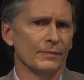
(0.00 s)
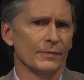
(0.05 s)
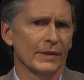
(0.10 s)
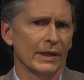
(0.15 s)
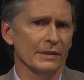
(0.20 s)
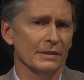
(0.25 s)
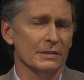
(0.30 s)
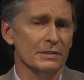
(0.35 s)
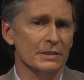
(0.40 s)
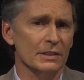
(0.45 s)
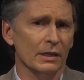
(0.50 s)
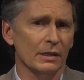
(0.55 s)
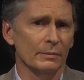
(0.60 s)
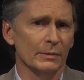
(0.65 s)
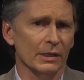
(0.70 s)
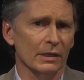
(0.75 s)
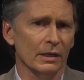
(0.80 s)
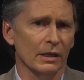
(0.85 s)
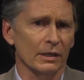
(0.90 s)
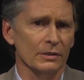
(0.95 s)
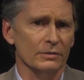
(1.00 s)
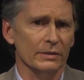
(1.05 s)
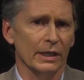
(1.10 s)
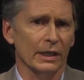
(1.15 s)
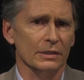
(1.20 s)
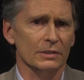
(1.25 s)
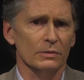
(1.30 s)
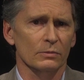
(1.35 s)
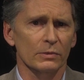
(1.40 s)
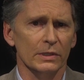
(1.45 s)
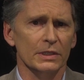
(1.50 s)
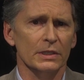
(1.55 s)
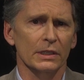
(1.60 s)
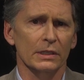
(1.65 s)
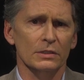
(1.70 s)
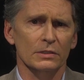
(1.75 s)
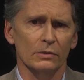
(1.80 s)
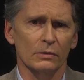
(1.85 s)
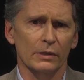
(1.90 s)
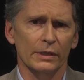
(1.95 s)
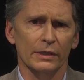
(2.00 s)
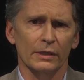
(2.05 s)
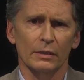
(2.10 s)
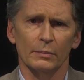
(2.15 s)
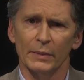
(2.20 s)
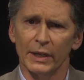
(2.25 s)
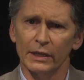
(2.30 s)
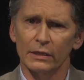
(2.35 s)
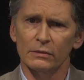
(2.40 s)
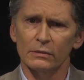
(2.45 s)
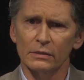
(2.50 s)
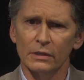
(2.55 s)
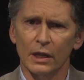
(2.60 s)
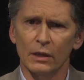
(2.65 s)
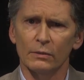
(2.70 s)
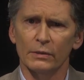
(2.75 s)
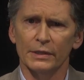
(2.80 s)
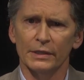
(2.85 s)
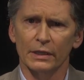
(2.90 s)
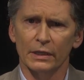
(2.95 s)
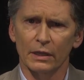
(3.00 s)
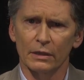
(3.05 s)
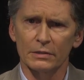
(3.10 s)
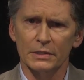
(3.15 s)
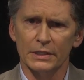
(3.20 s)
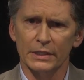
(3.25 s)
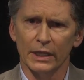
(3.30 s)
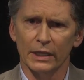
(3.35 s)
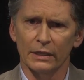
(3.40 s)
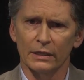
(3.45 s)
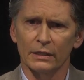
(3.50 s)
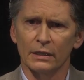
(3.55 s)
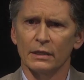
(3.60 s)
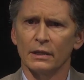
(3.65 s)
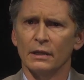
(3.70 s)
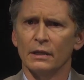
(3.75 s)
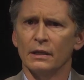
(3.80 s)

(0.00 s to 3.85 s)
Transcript: that the settlement contracts, which his lawyer, Michael Cohen, negotiated,